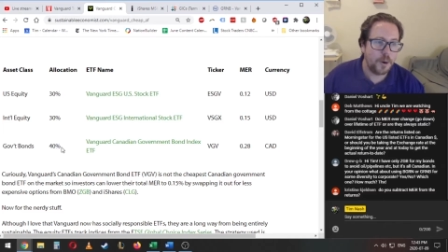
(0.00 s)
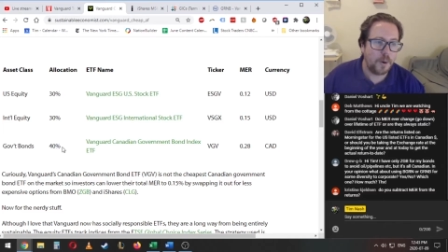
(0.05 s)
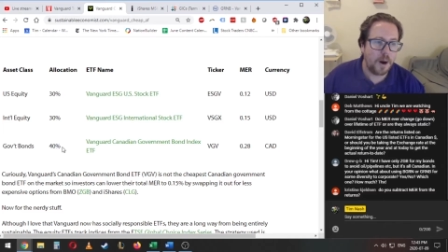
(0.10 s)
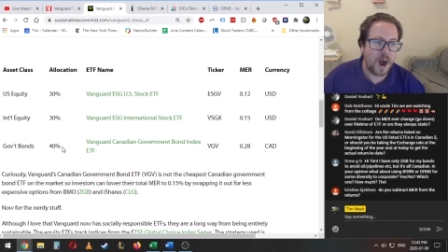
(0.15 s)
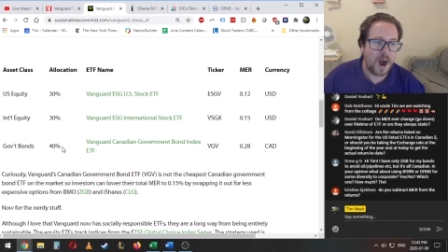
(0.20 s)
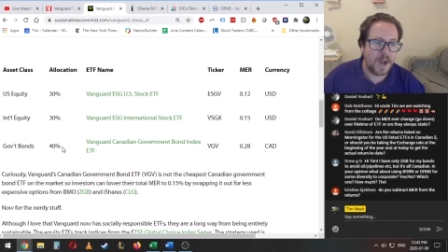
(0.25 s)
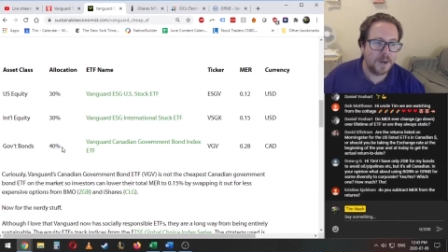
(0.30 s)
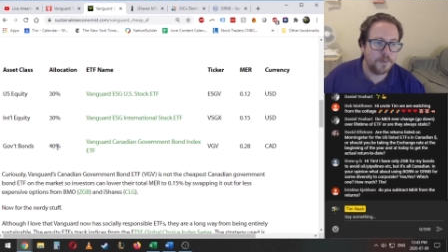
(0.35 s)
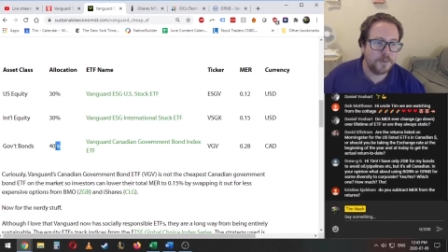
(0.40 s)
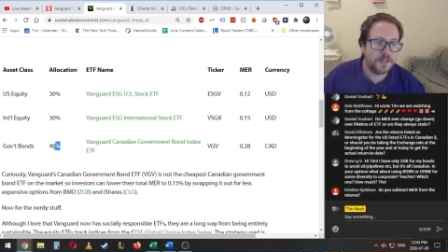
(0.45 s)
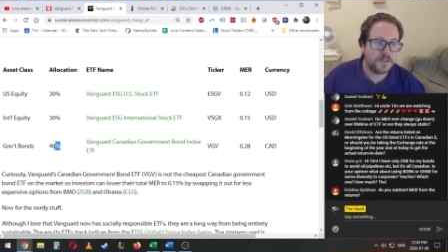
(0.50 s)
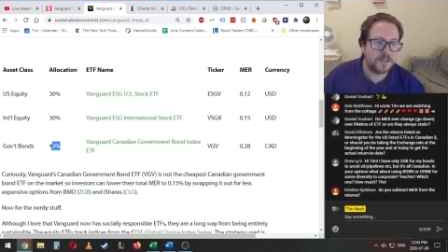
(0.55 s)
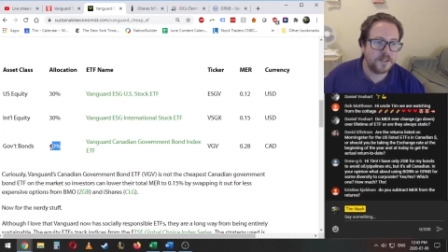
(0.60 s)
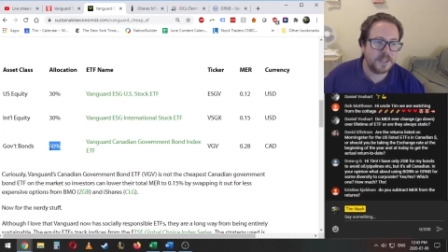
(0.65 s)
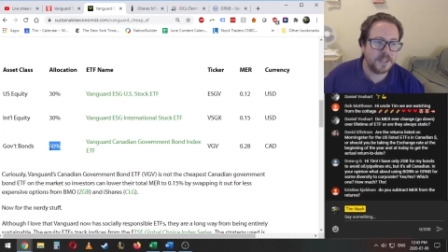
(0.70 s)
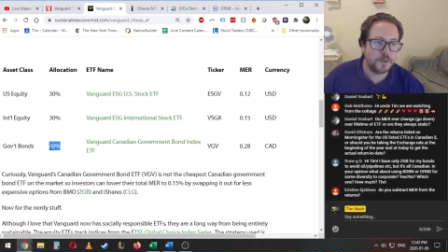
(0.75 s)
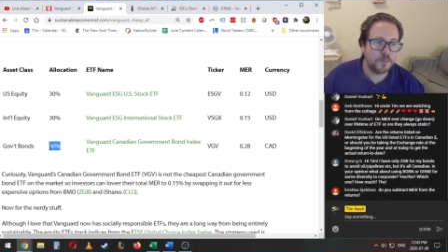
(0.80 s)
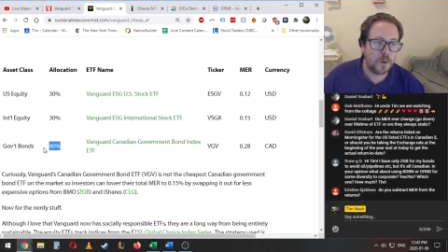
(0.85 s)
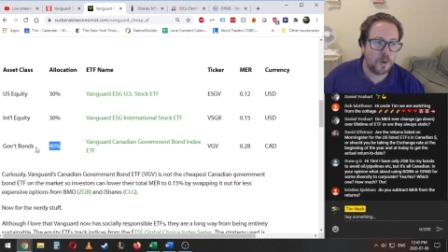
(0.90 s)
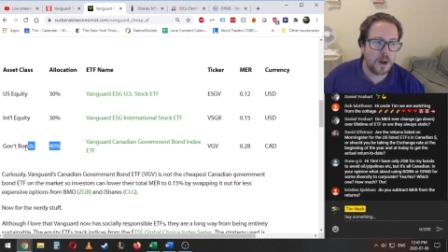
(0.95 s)
I would
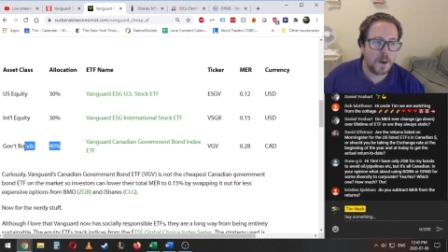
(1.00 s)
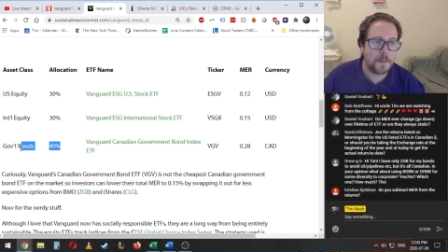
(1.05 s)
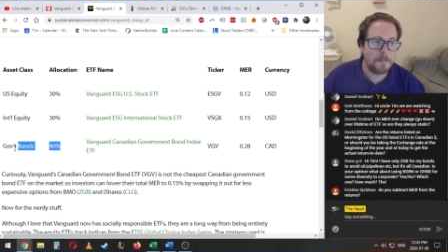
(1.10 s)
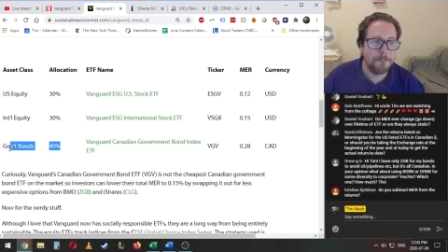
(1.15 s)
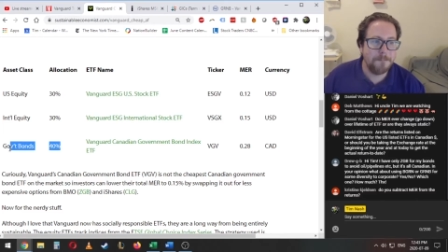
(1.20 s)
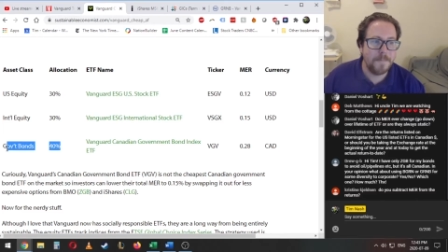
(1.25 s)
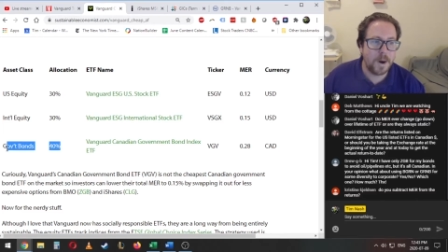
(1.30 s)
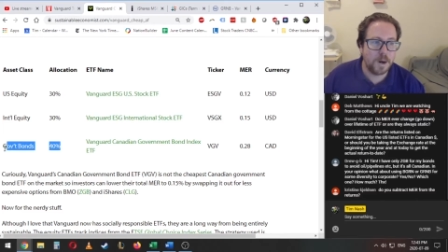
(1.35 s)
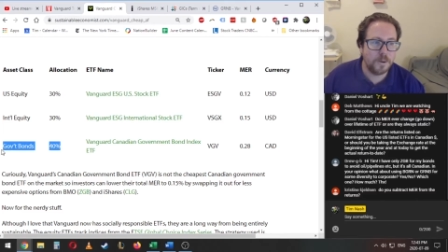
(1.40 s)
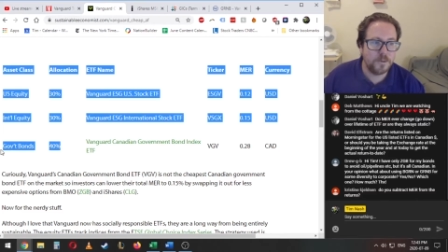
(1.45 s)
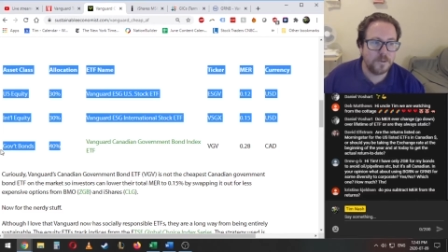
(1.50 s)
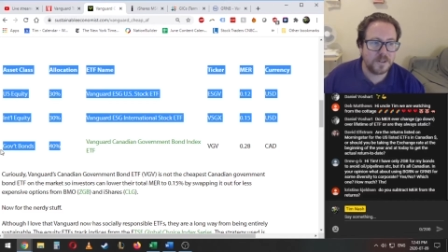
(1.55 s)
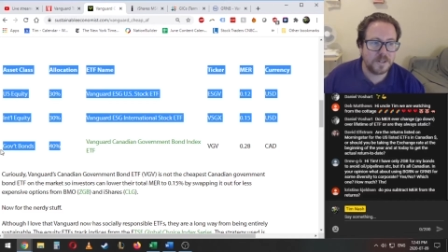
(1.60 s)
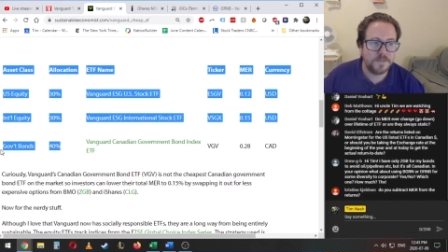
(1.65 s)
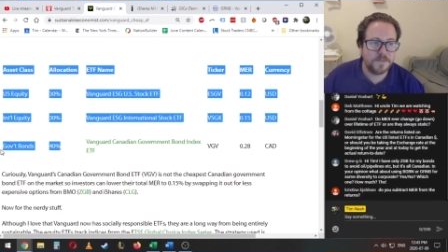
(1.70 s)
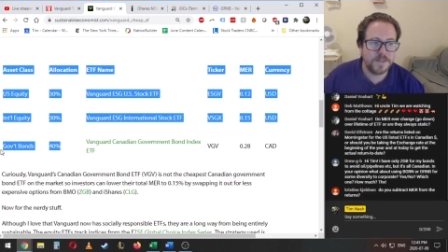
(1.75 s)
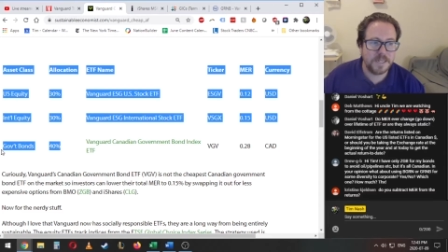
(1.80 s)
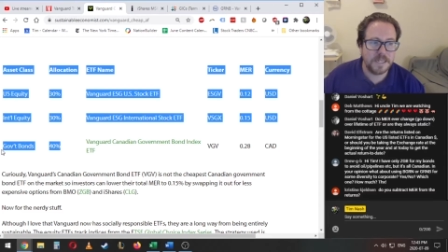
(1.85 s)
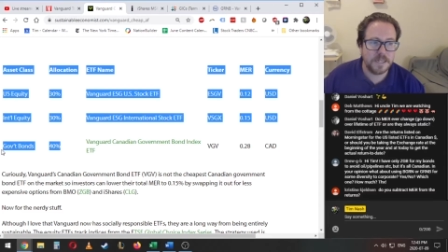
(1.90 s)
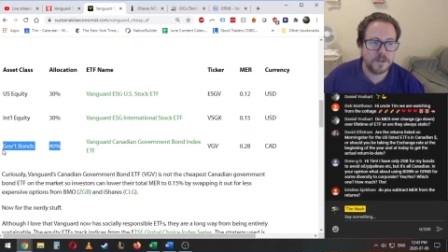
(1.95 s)
still want most
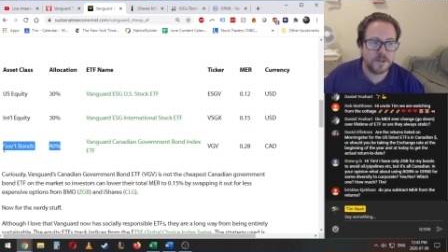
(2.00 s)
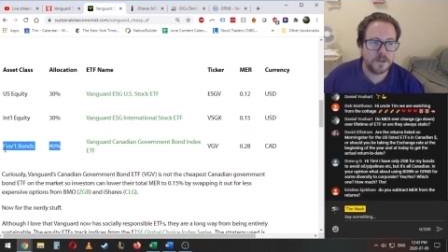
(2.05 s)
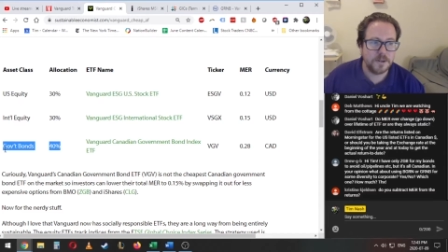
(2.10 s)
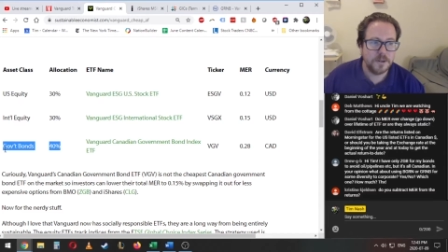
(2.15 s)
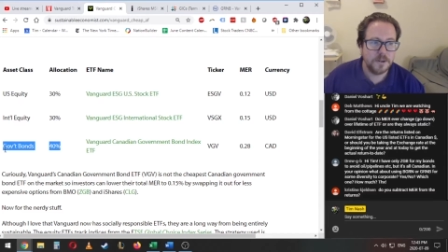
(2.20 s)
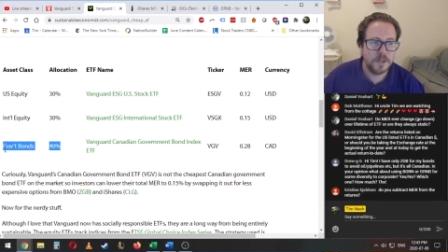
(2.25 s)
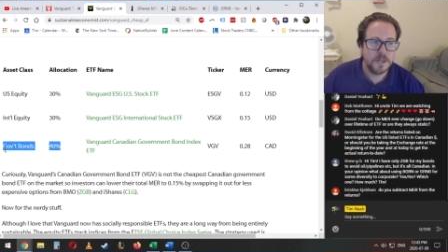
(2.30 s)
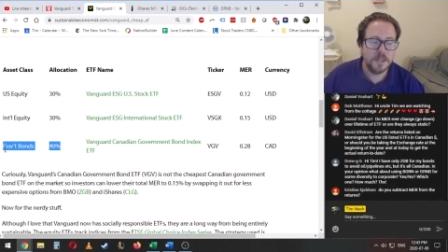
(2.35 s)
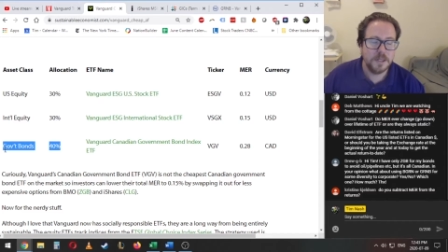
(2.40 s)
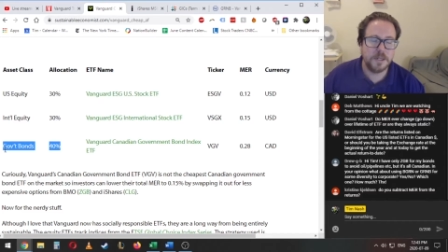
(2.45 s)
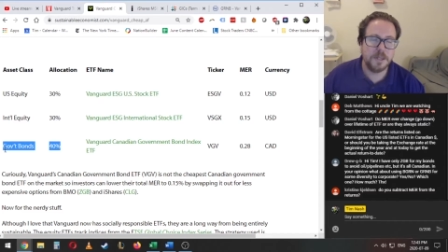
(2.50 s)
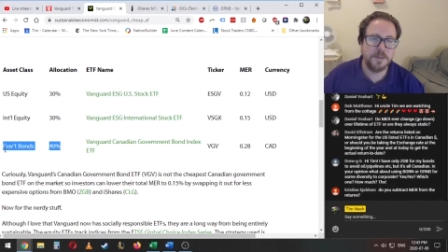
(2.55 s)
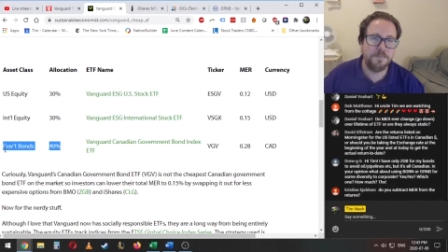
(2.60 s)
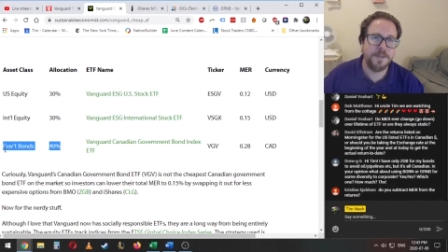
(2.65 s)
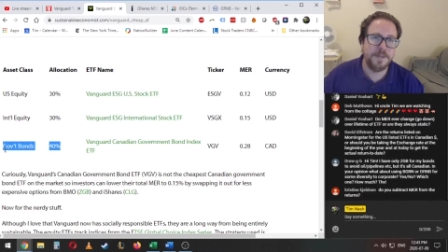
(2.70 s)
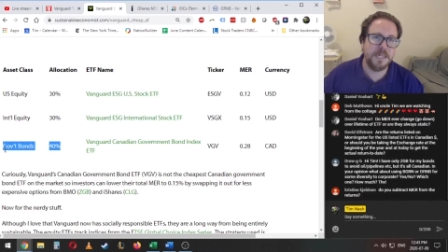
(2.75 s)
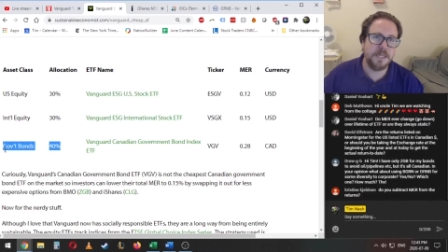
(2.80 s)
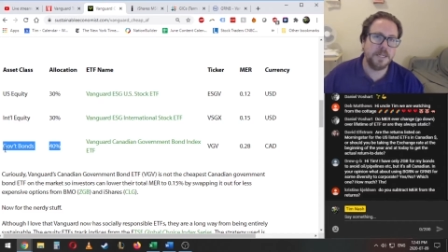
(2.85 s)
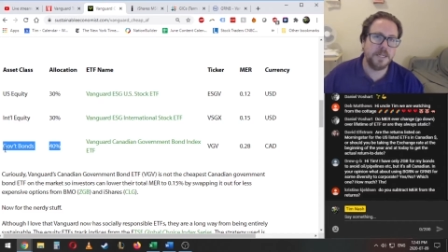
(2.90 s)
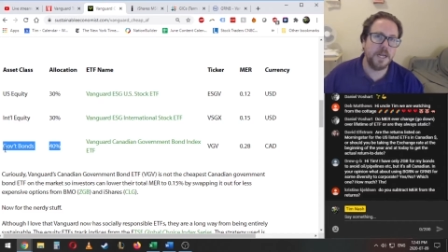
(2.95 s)
of it to
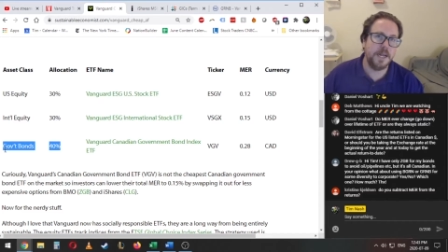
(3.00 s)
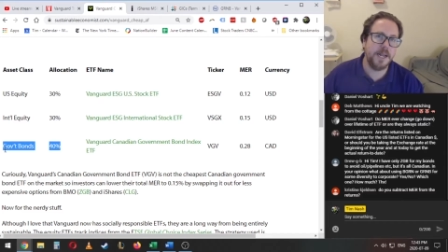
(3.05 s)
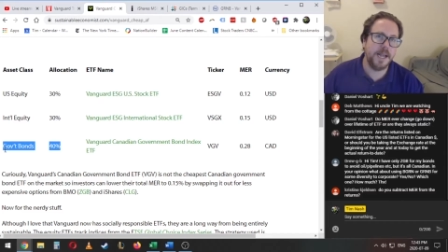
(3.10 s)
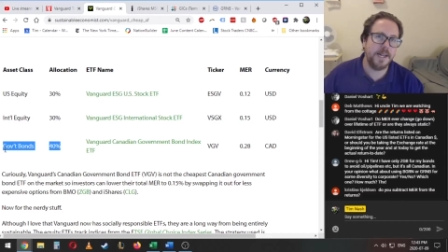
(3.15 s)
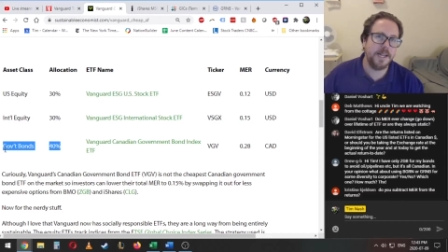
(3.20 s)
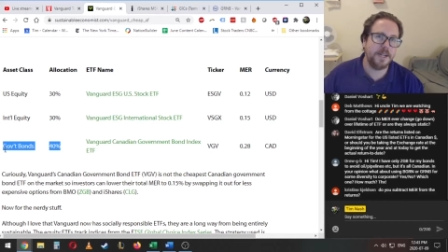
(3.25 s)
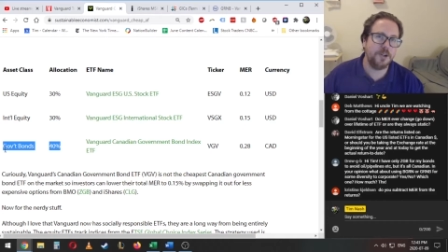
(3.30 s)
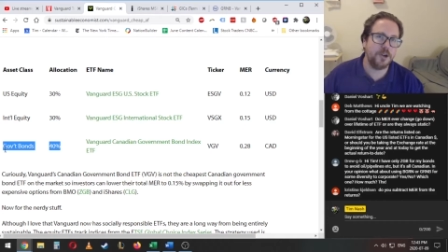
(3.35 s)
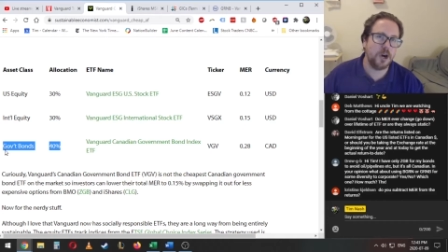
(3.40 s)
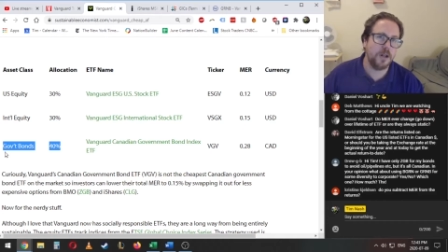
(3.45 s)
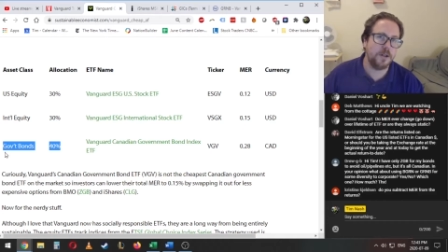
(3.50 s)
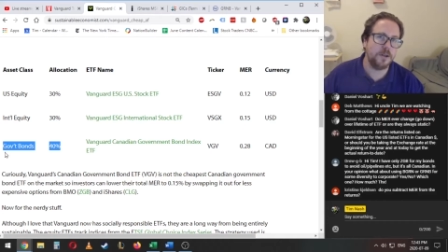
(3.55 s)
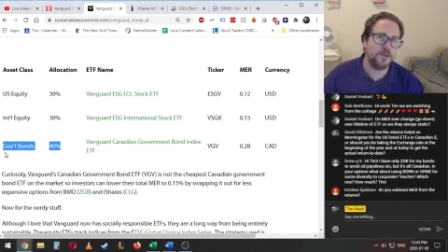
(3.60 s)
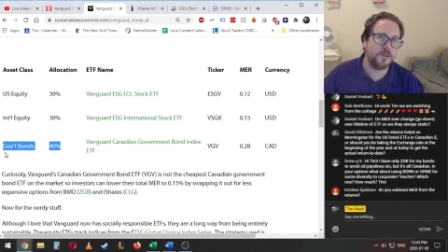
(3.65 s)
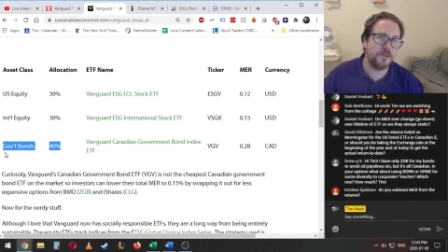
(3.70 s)
be in Canadian dollars.